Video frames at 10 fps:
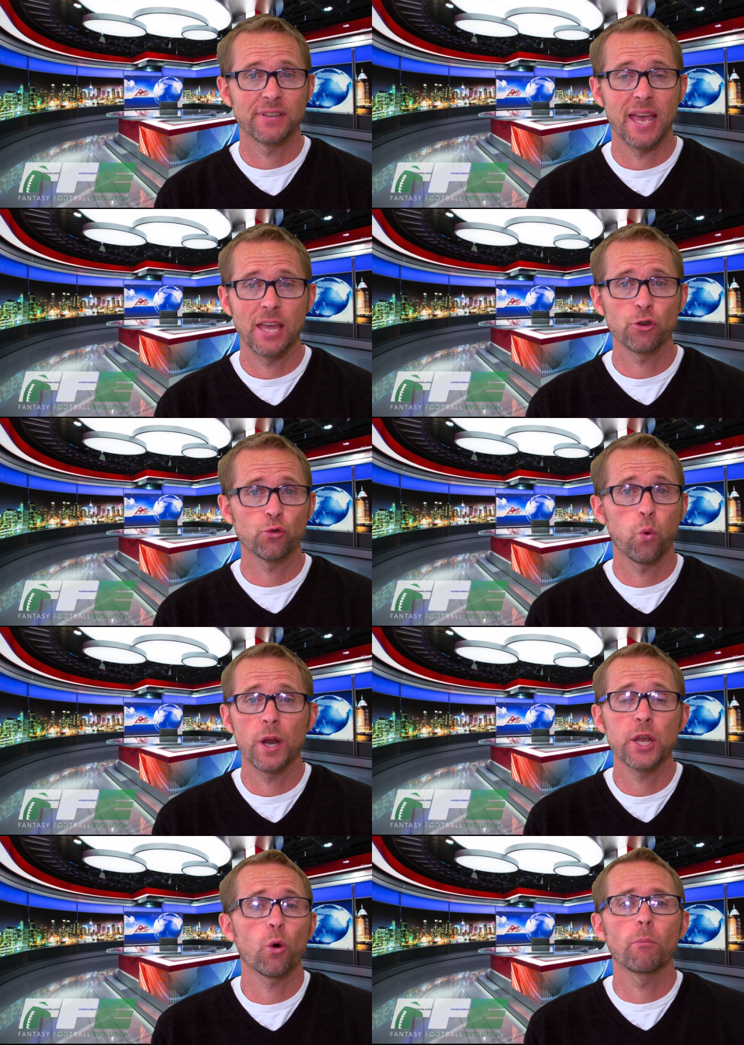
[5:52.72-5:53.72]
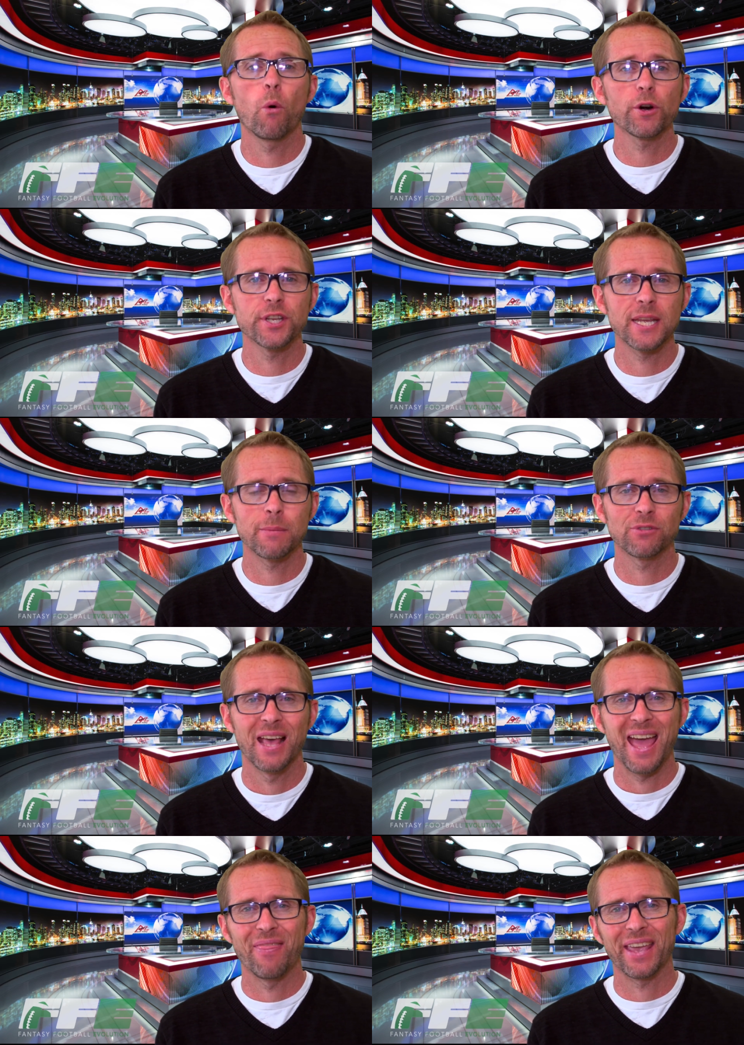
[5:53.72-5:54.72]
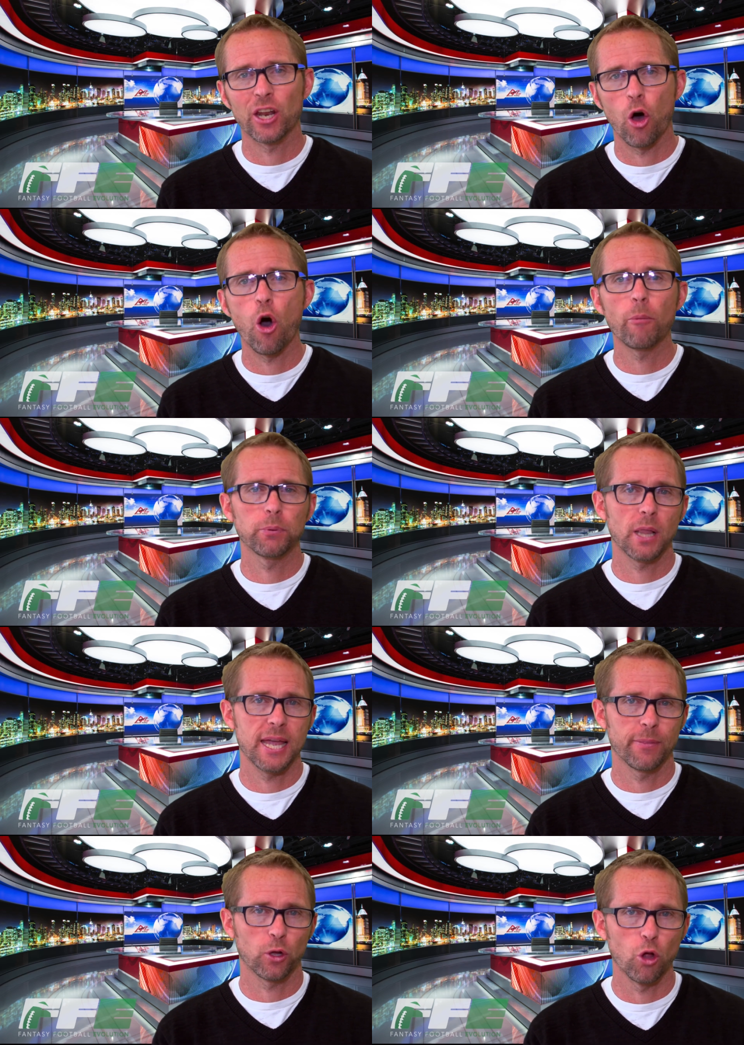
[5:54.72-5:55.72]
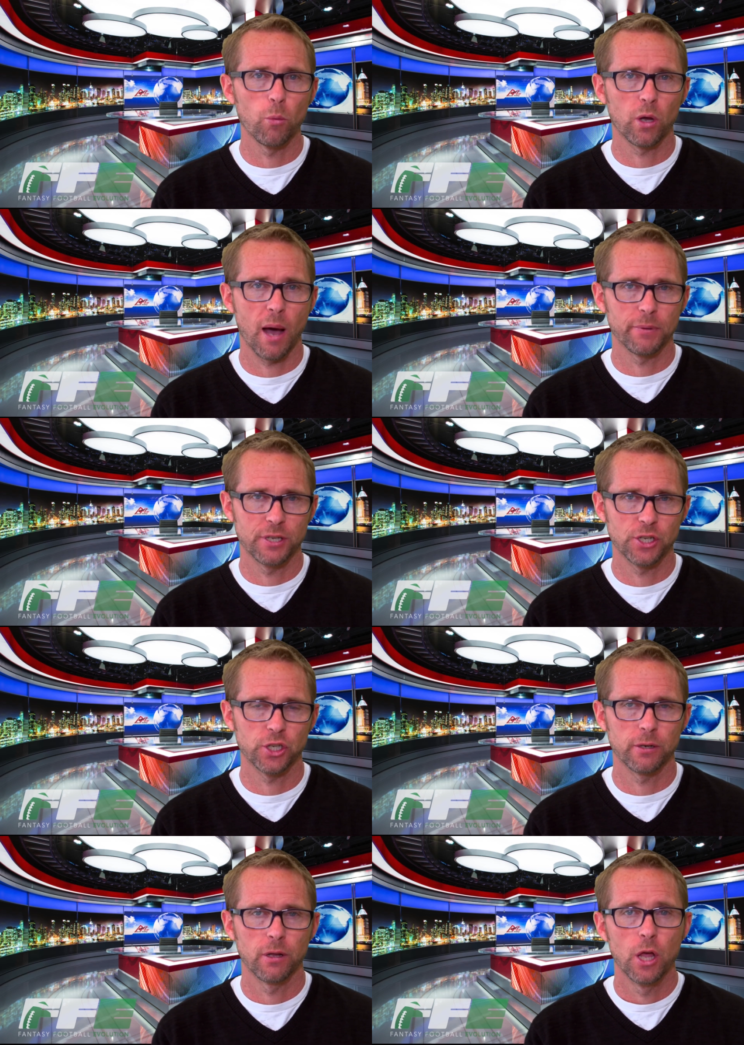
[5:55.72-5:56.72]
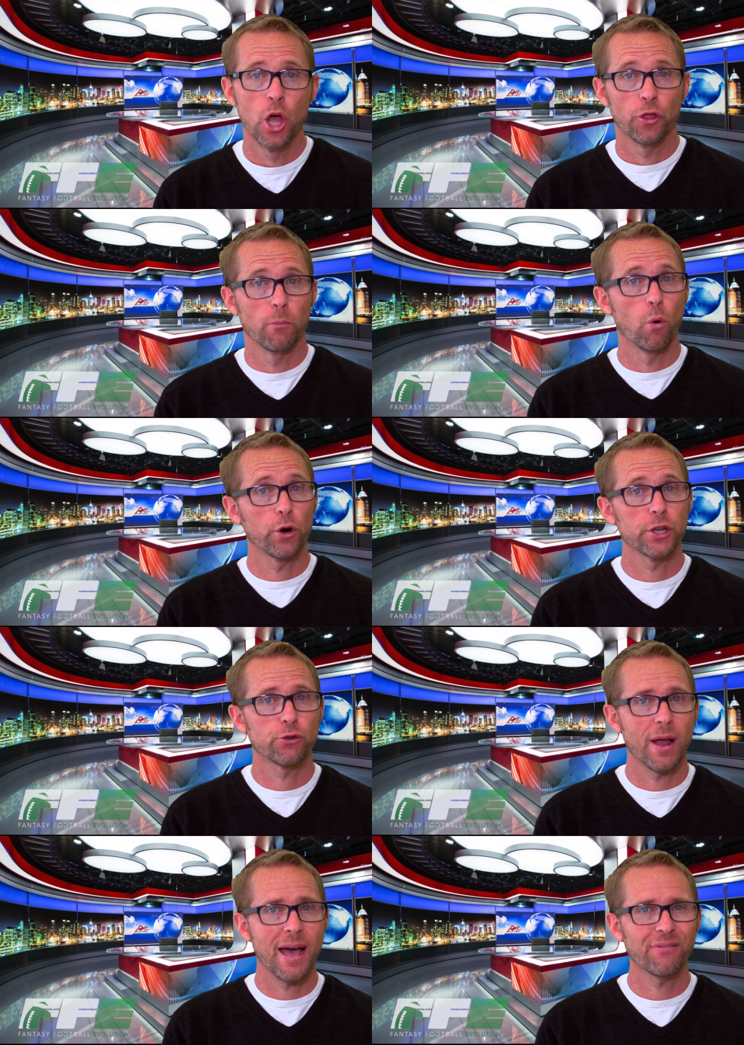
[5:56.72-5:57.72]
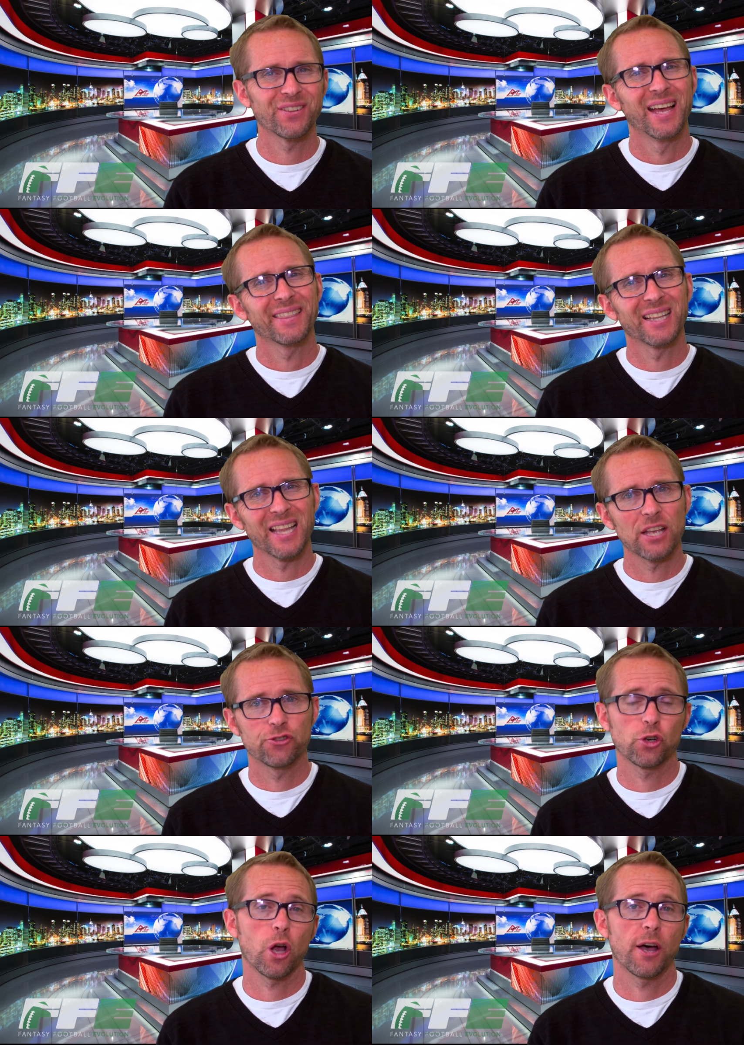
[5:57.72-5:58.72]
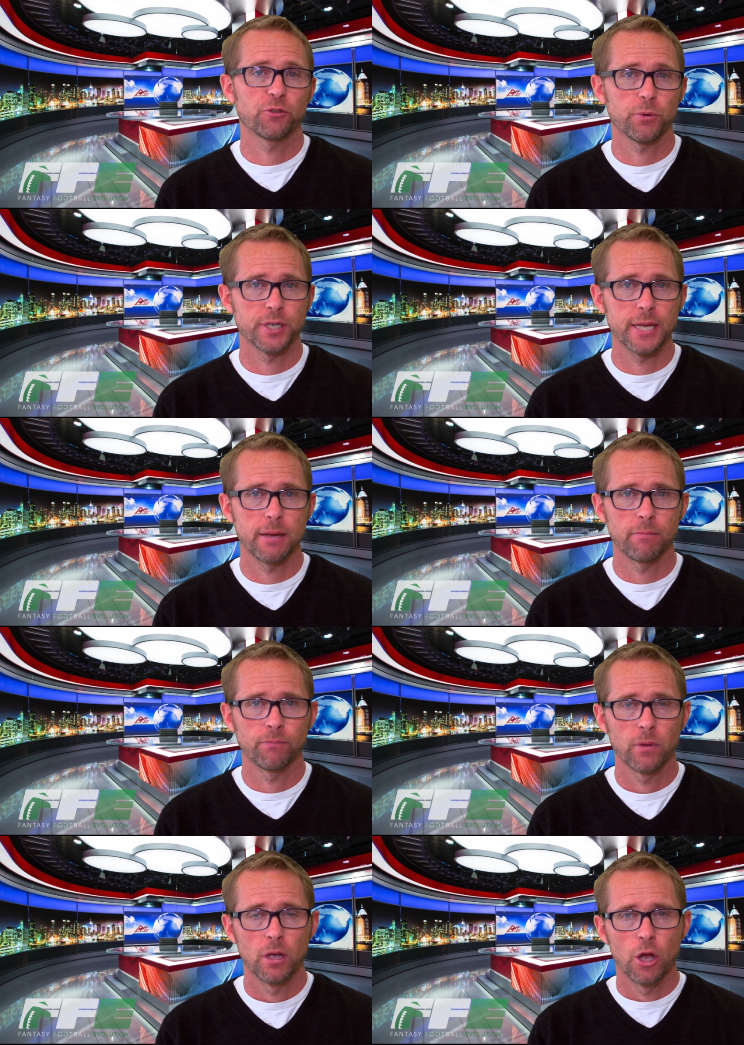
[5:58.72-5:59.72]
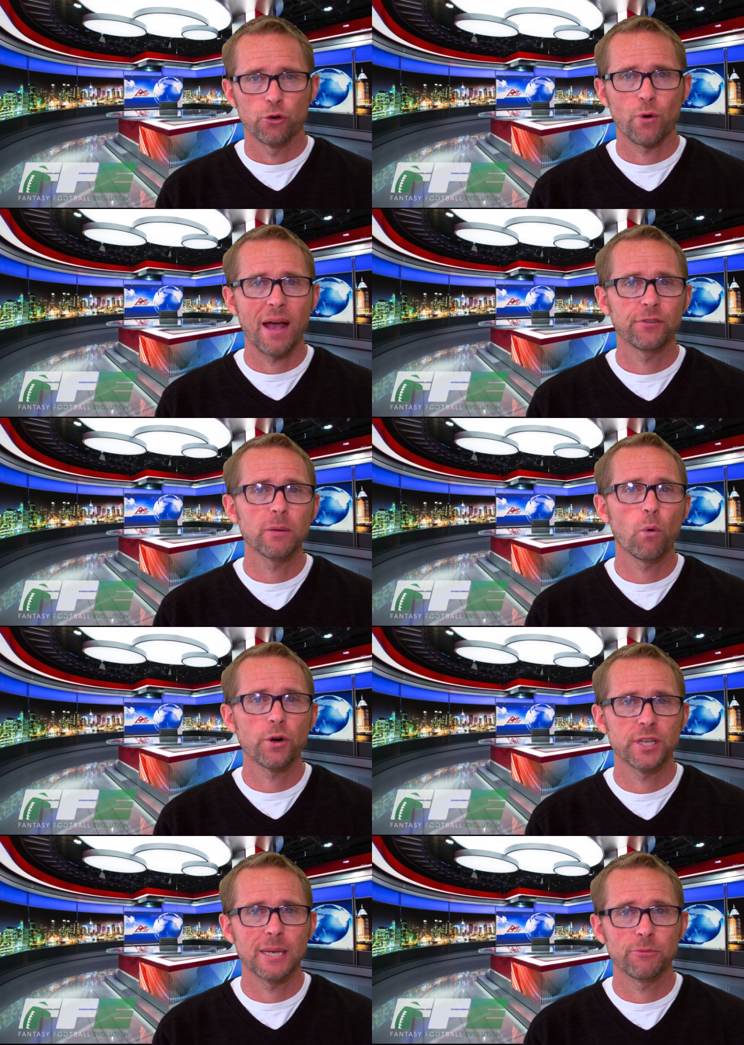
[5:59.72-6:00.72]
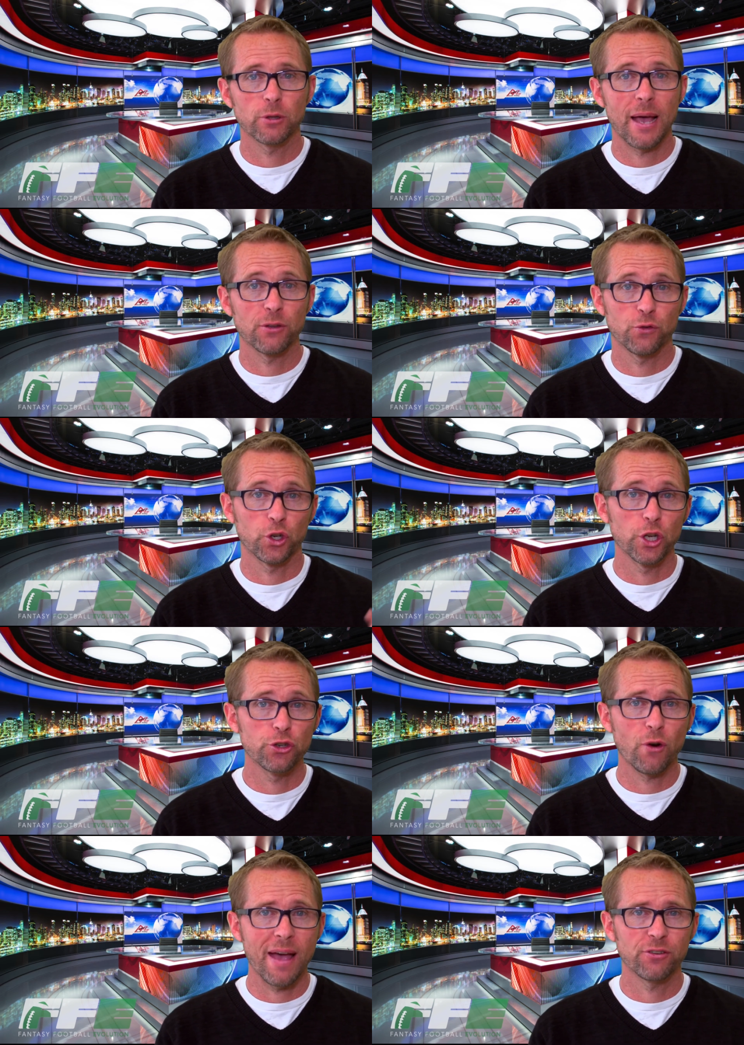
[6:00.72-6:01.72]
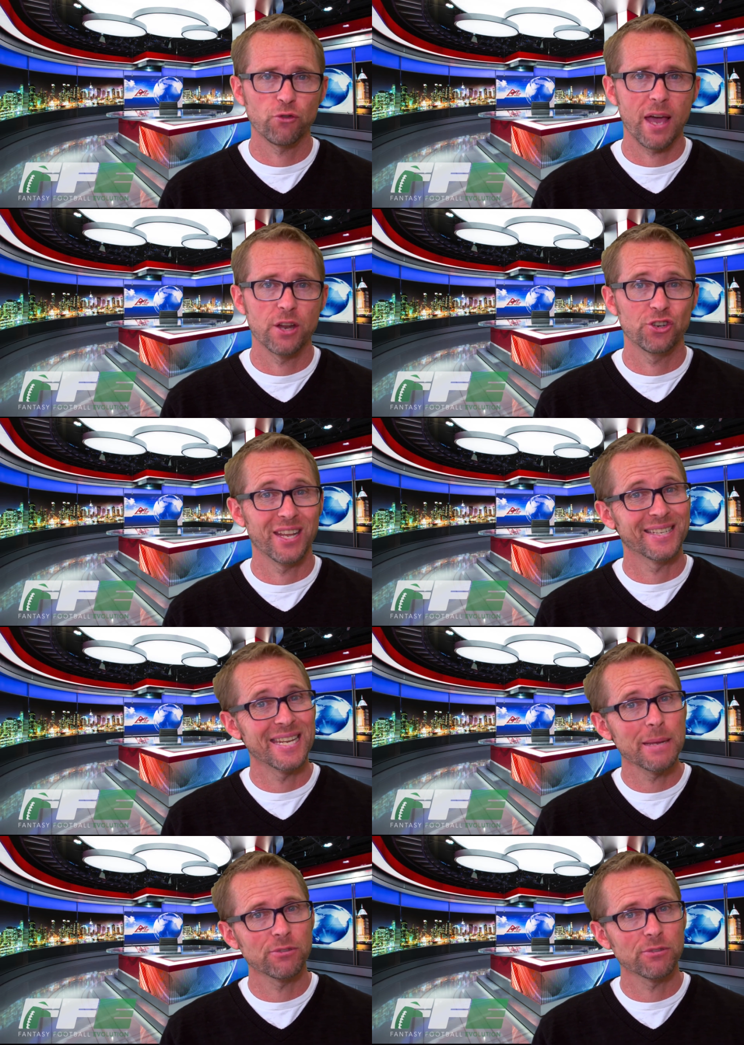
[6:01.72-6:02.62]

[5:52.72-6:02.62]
10, 20, or more teams, and they can all play in the global competition. The more you draft, the less your cost per team. Drafting more teams allows for good draft strategy and team